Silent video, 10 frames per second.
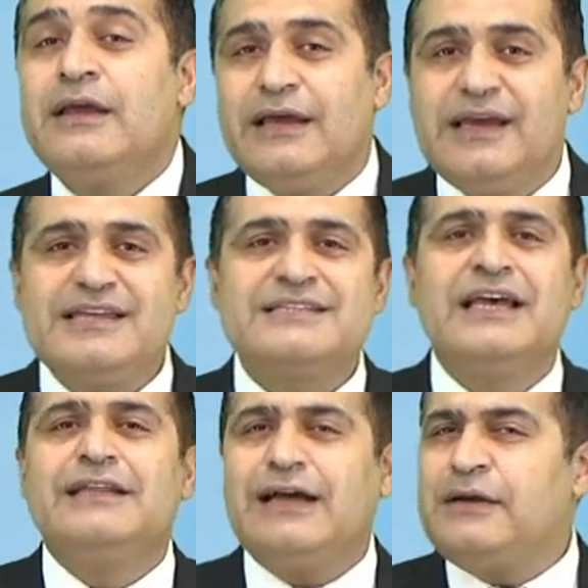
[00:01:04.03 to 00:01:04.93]
is
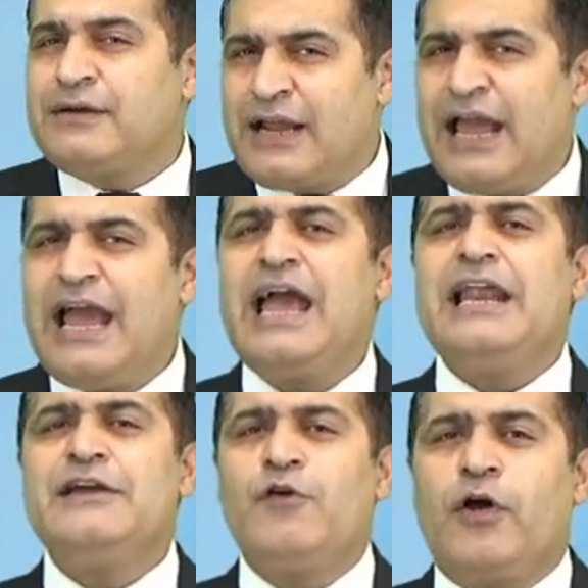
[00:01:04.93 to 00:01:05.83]
that it
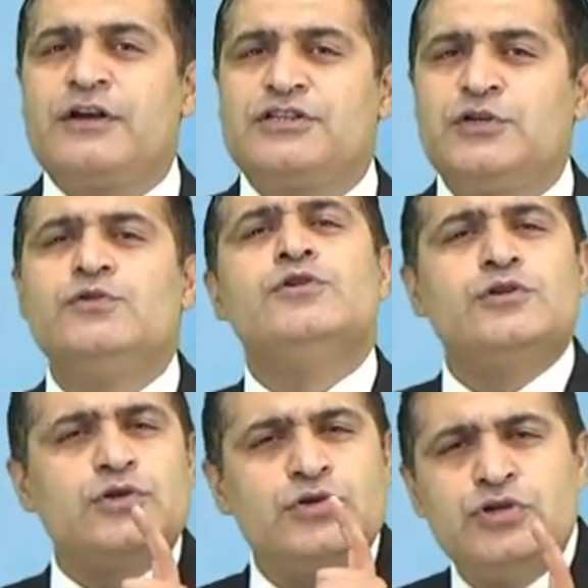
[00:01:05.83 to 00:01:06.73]
really warrants you
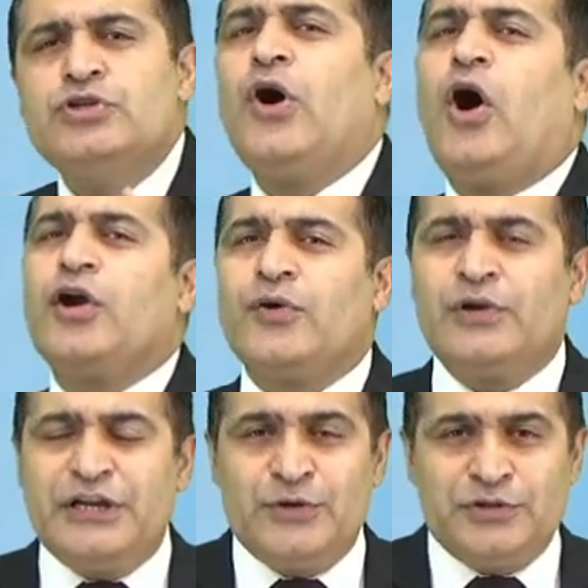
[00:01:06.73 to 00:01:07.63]
to not
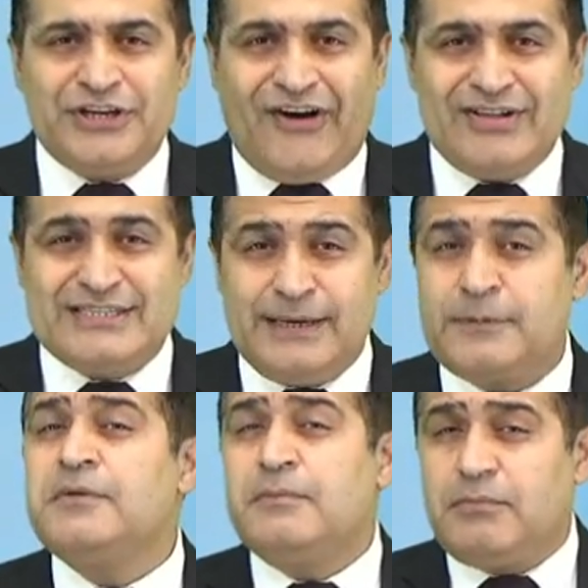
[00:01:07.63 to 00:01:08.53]
only know the concept,
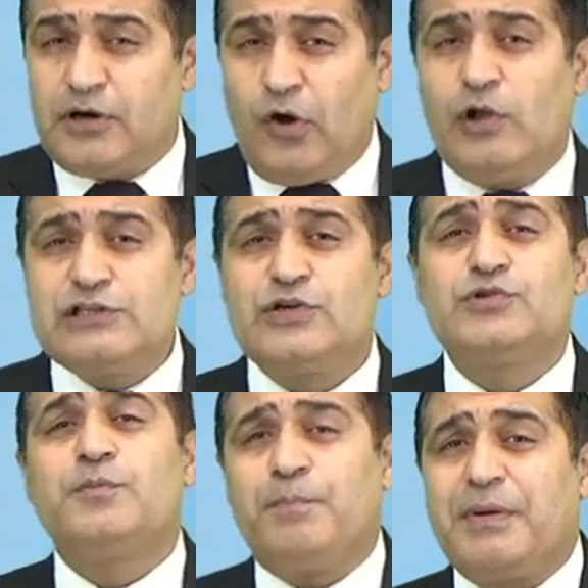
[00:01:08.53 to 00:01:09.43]
but also
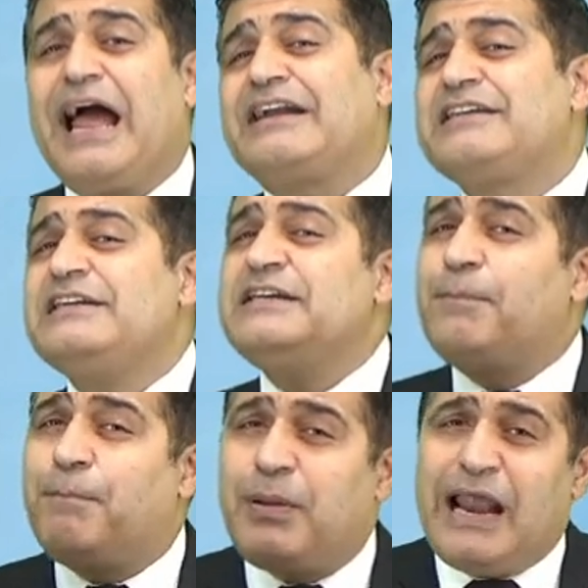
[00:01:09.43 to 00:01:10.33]
to practically
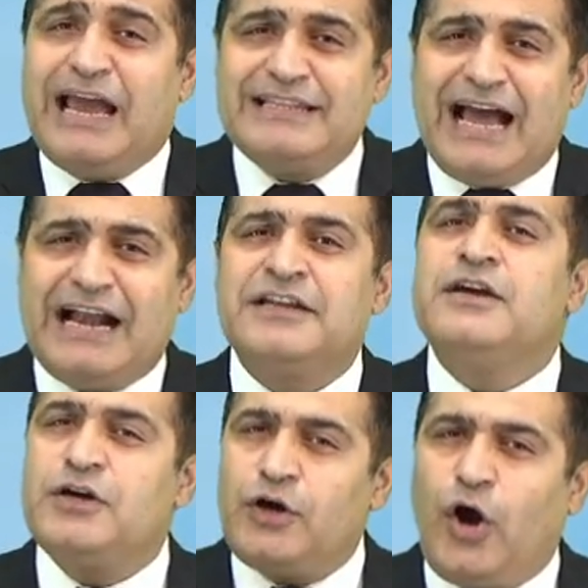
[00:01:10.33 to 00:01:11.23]
apply that
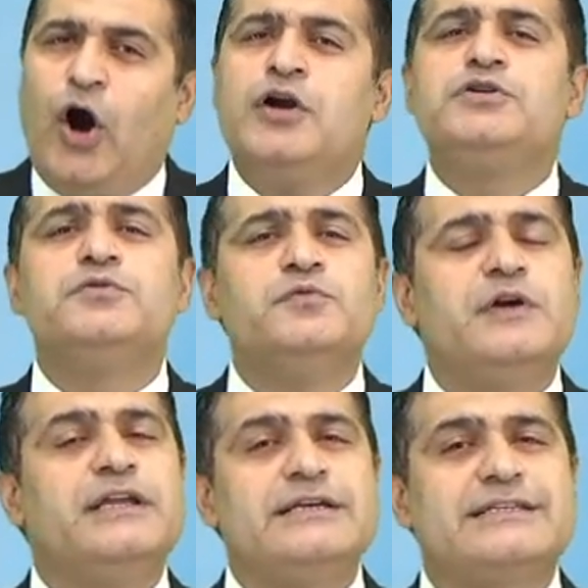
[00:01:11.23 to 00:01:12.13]
onto
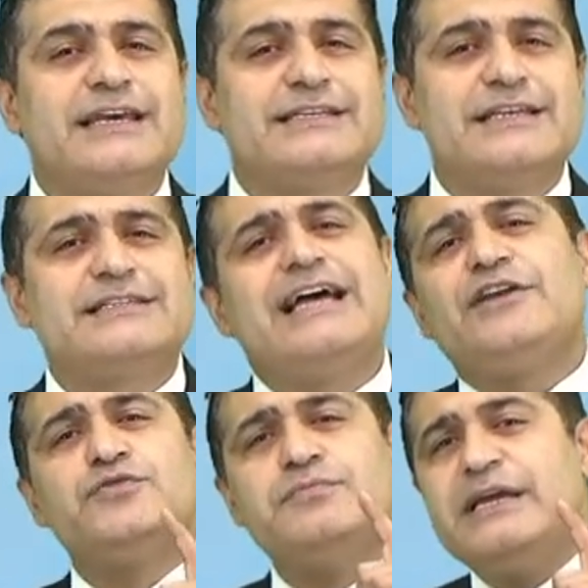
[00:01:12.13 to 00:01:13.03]
various cases that
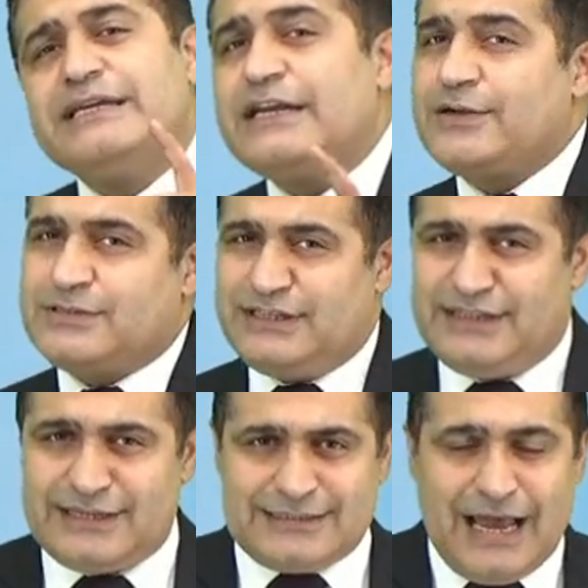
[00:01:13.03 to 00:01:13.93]
you may get to see in the
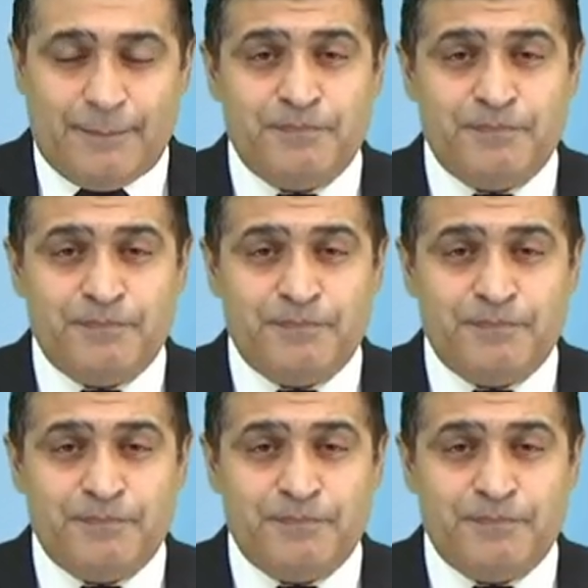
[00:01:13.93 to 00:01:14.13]
exam.